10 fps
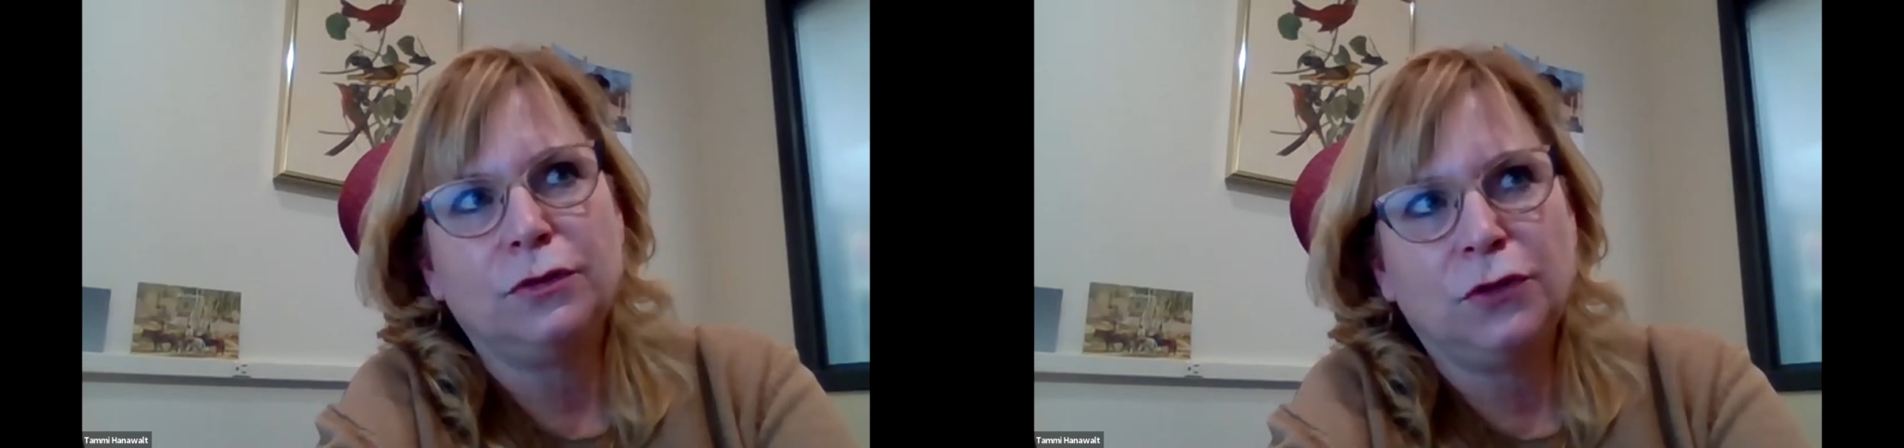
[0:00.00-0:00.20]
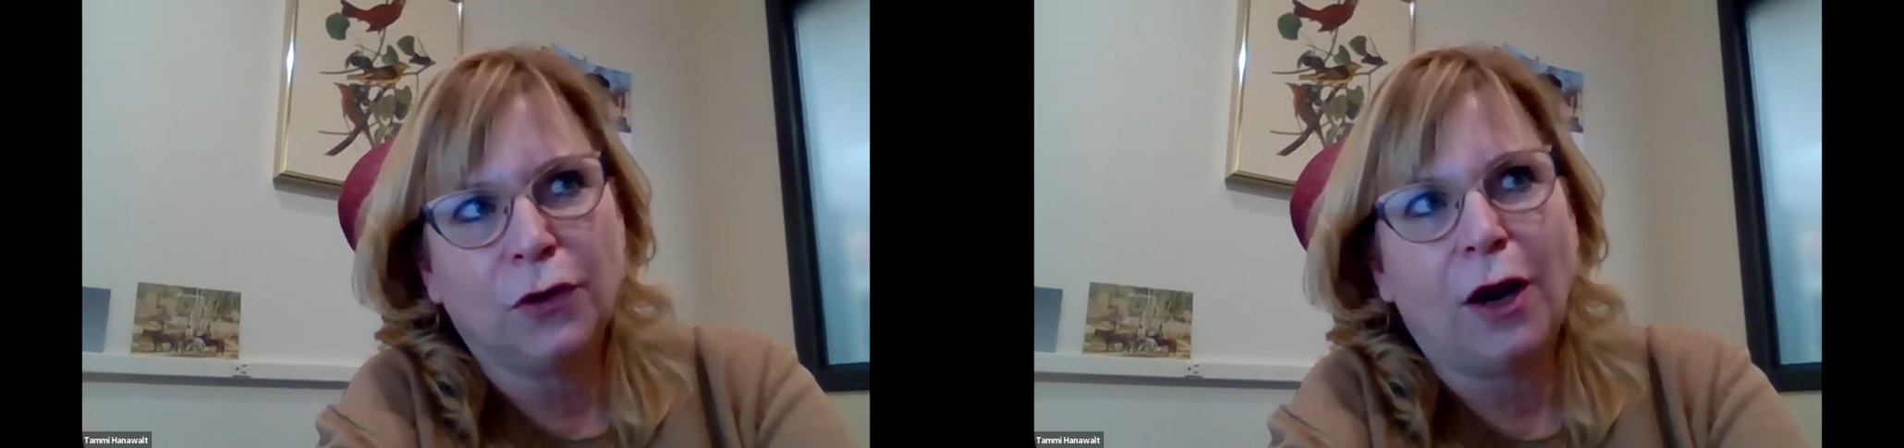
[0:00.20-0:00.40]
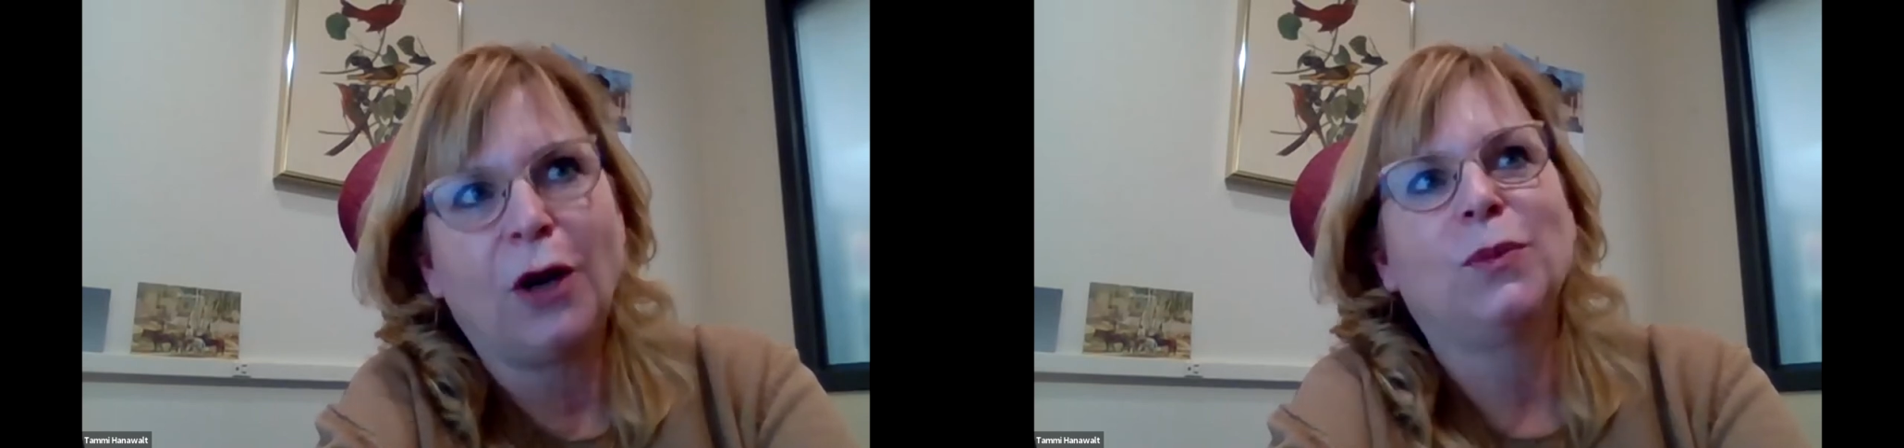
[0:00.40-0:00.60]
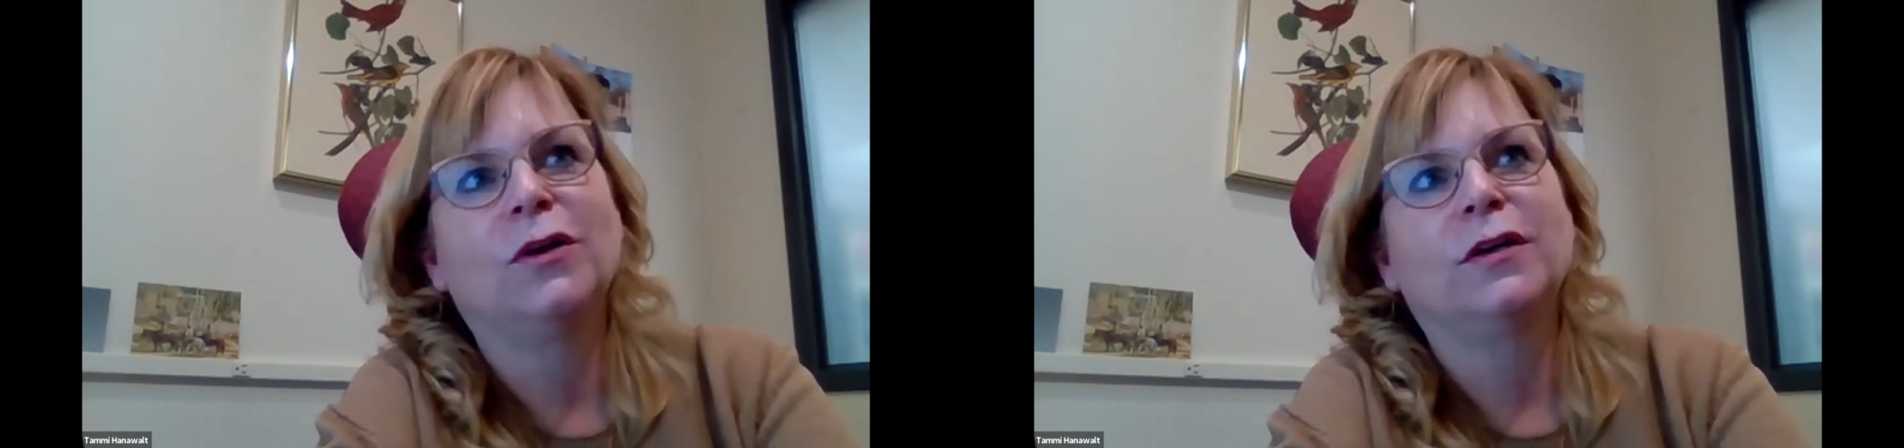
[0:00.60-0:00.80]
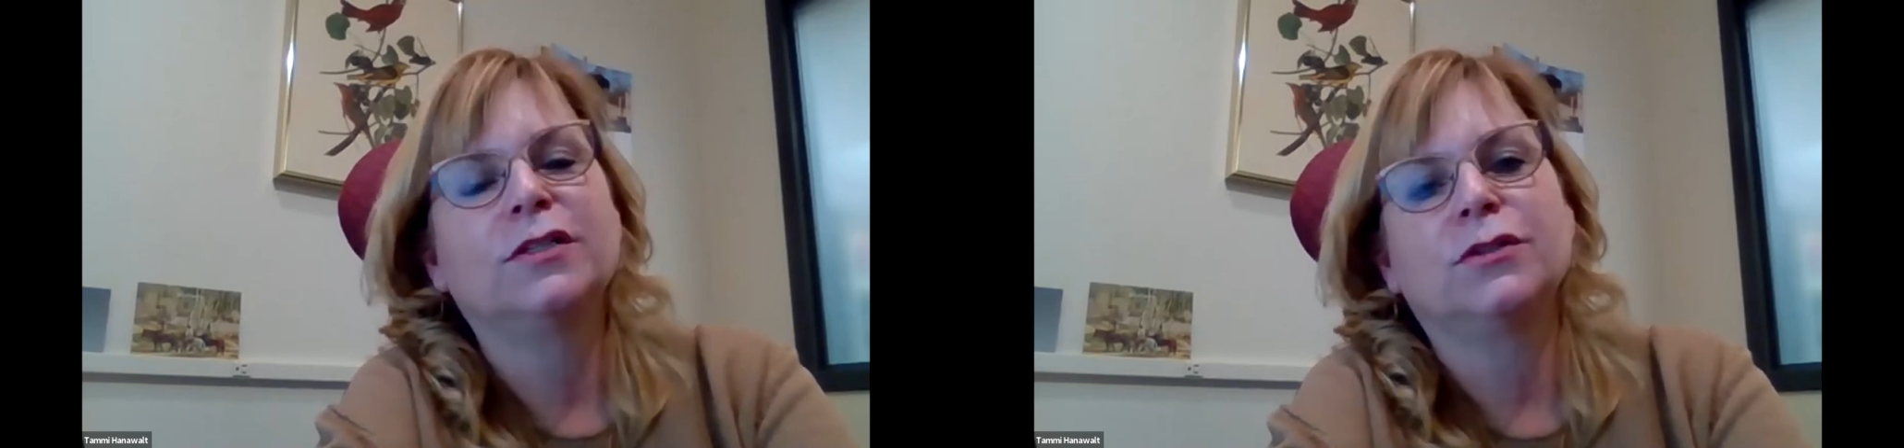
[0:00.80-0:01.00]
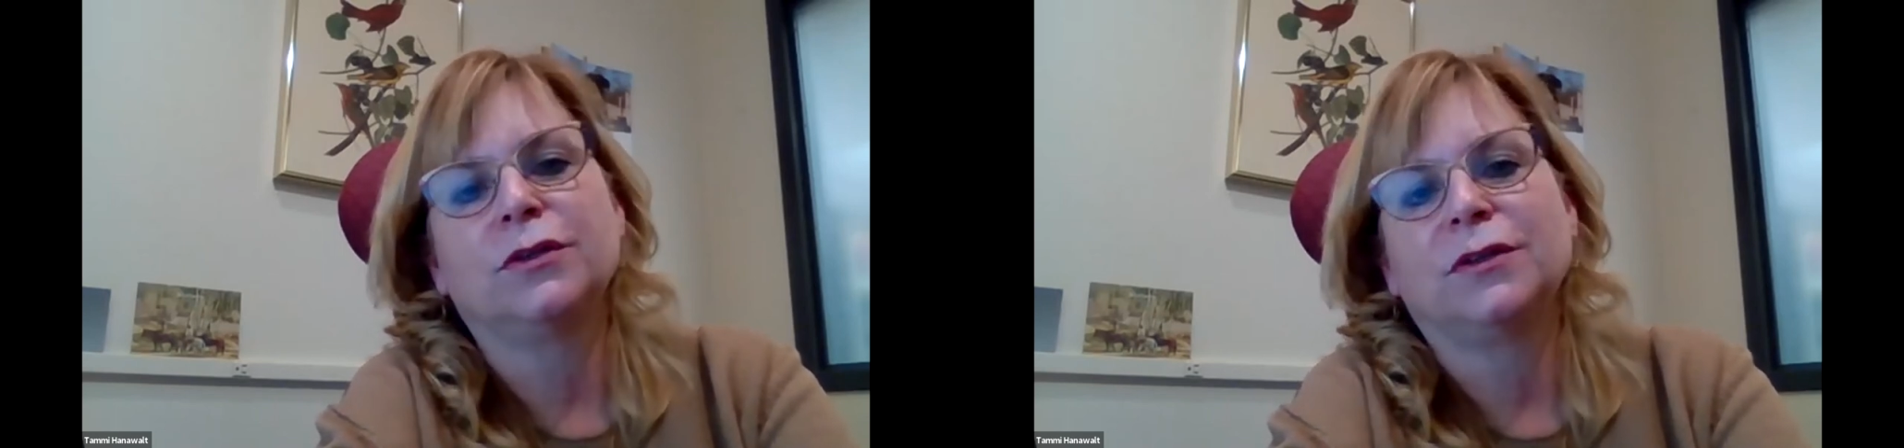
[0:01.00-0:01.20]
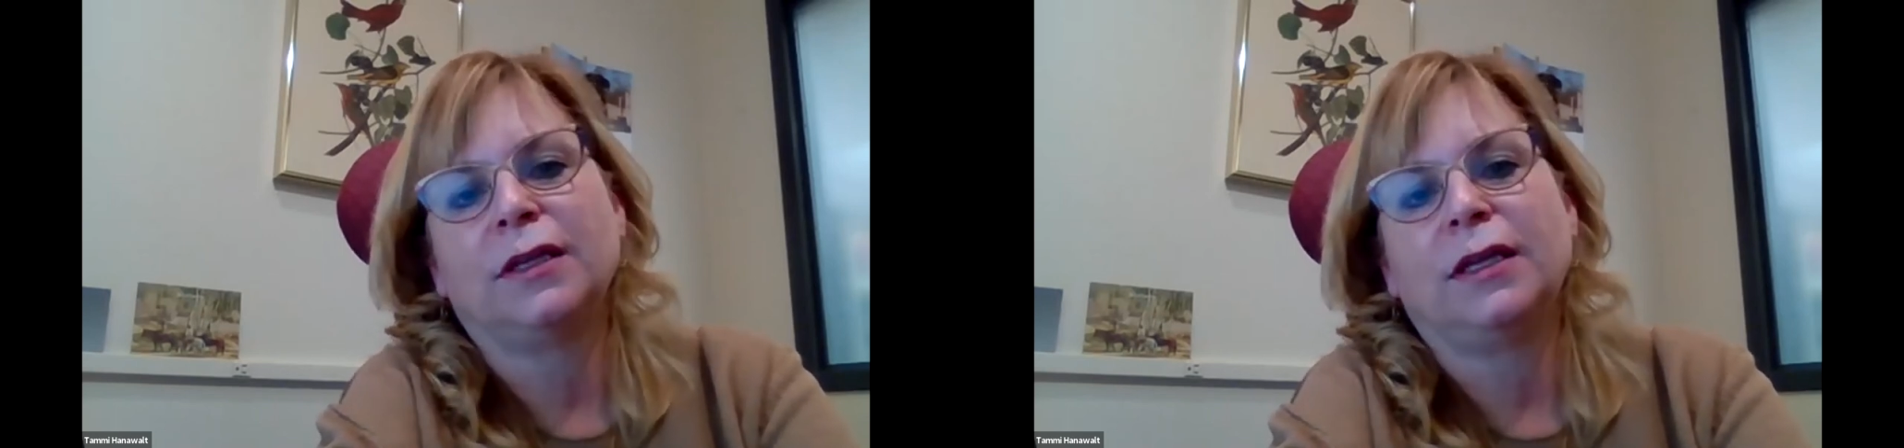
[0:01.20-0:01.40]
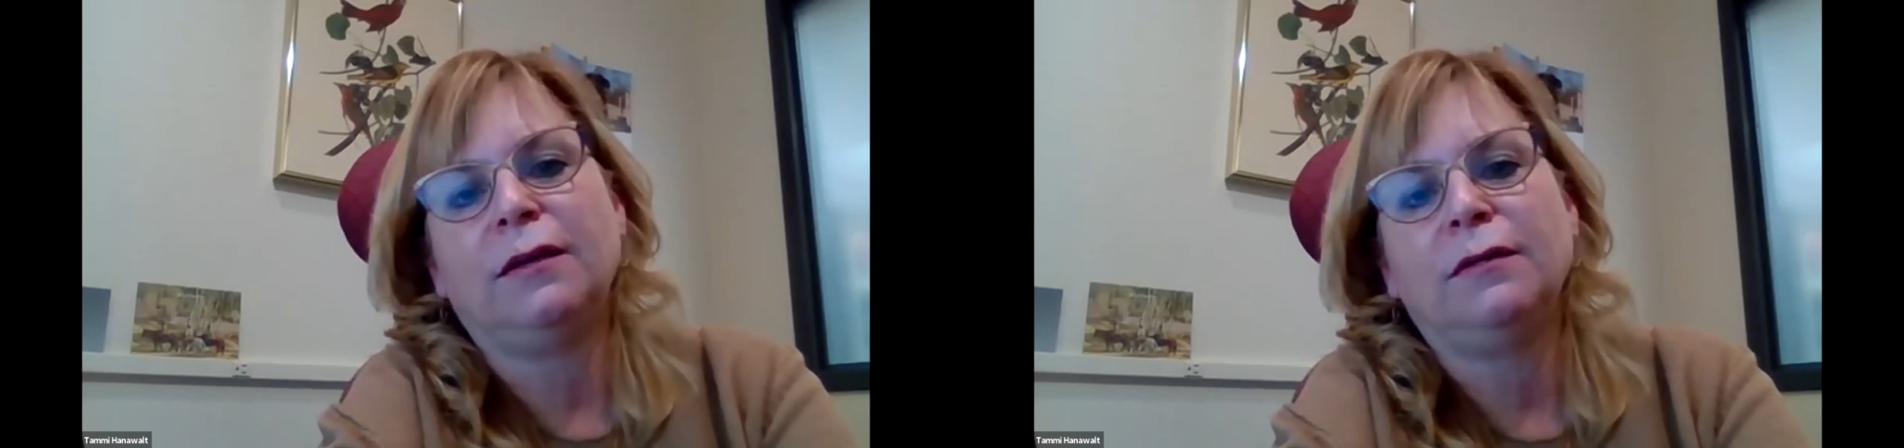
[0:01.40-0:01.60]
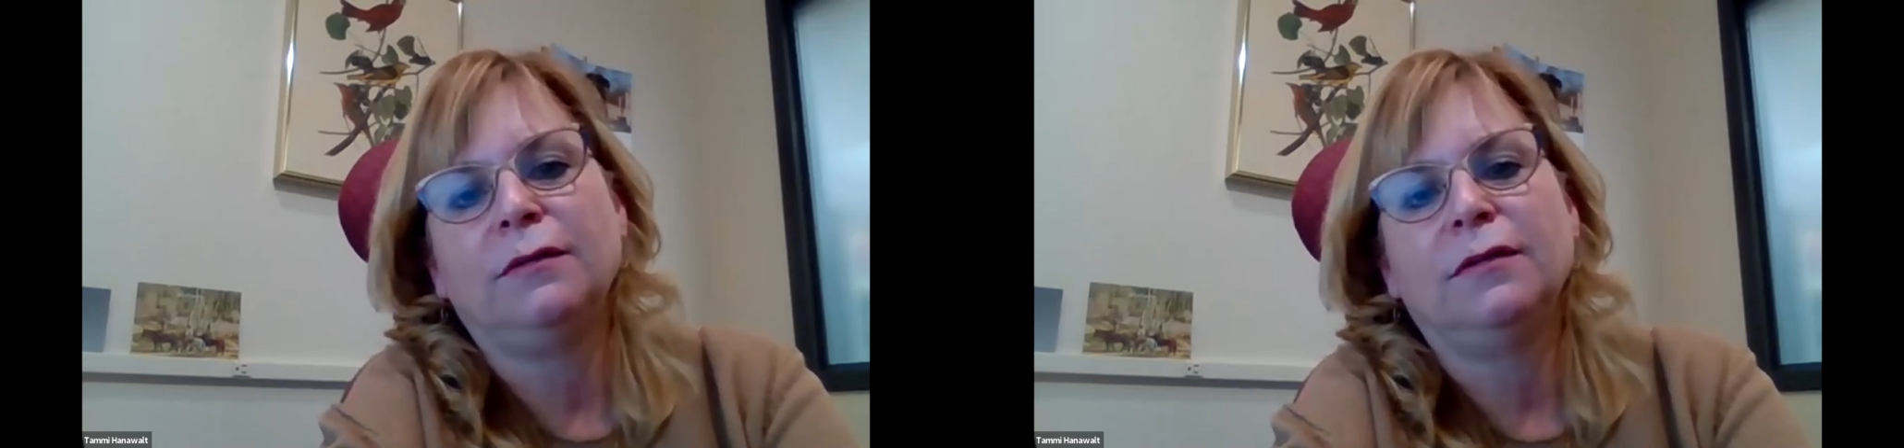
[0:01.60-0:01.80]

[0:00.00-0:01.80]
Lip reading: artwork certainly